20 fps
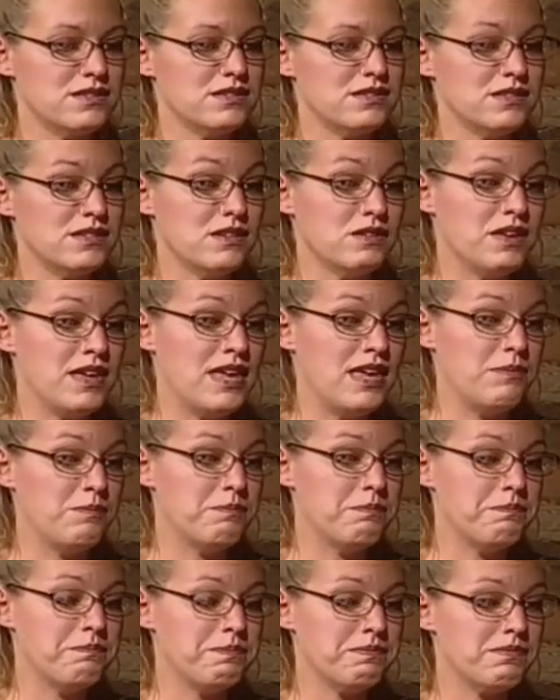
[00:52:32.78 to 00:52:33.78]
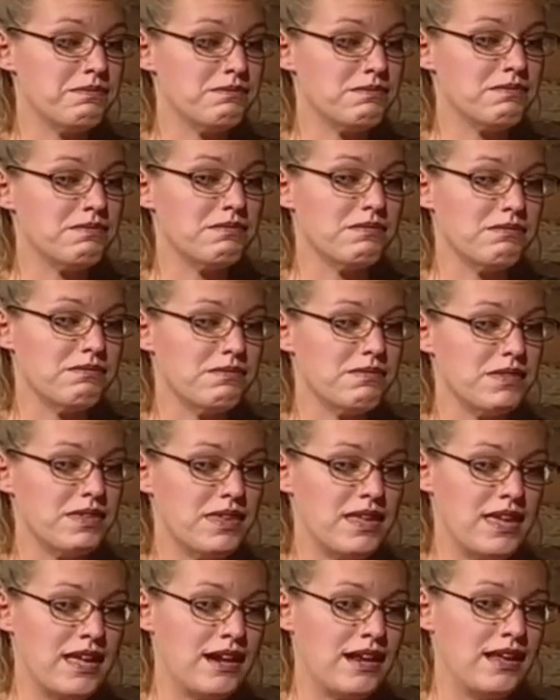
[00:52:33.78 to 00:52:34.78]
To keep
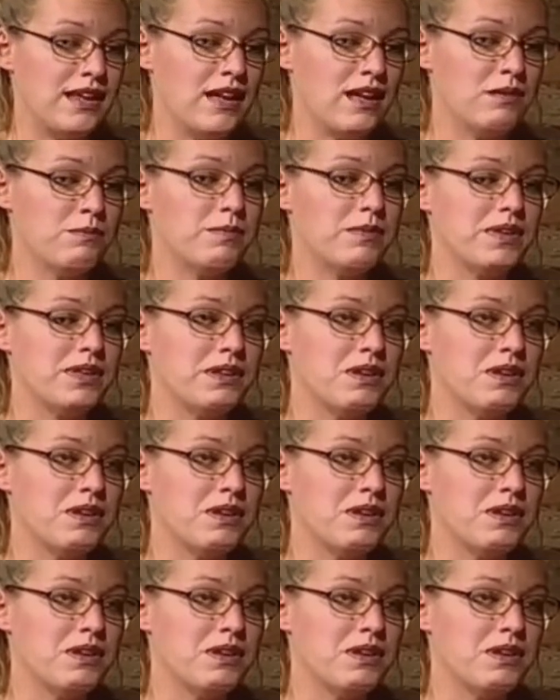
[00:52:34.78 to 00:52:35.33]
getting up and